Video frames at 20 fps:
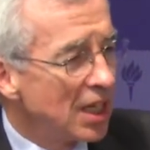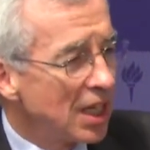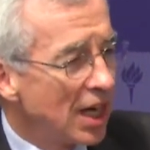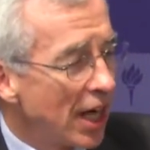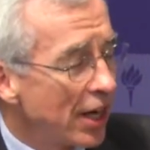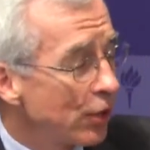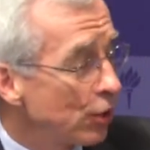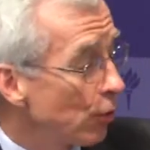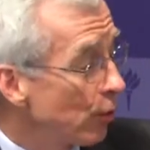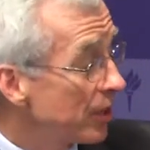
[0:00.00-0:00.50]
I
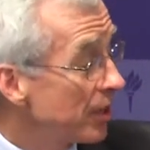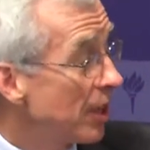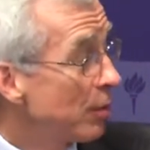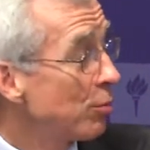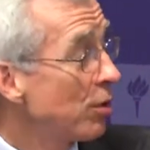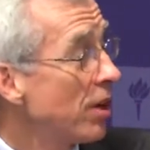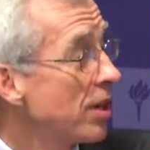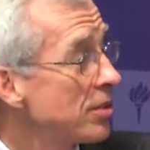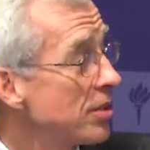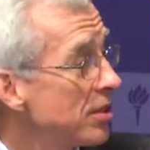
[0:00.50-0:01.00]
don't know what that
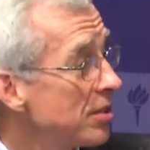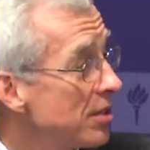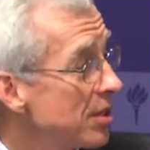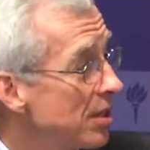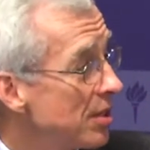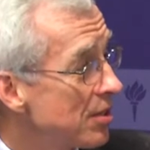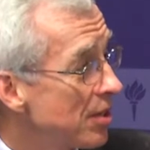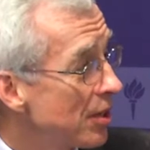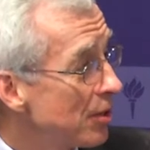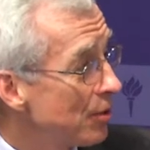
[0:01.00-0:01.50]
process
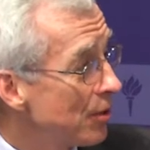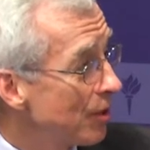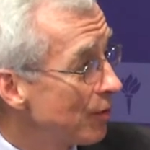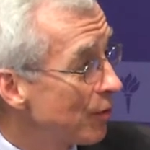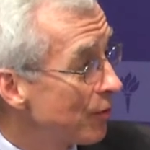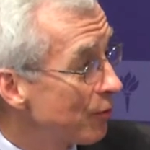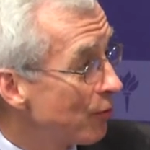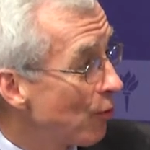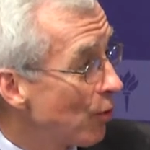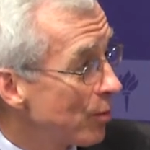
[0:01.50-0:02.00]
is. I don't have
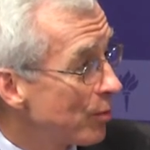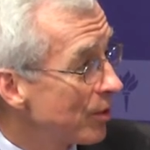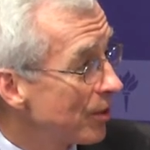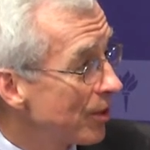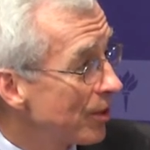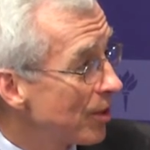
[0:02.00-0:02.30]
a formula